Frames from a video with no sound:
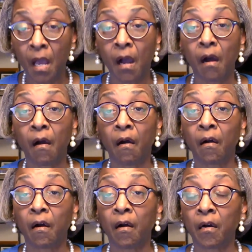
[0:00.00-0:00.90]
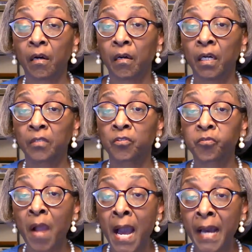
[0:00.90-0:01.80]
or
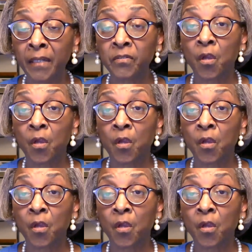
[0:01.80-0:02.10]
trials,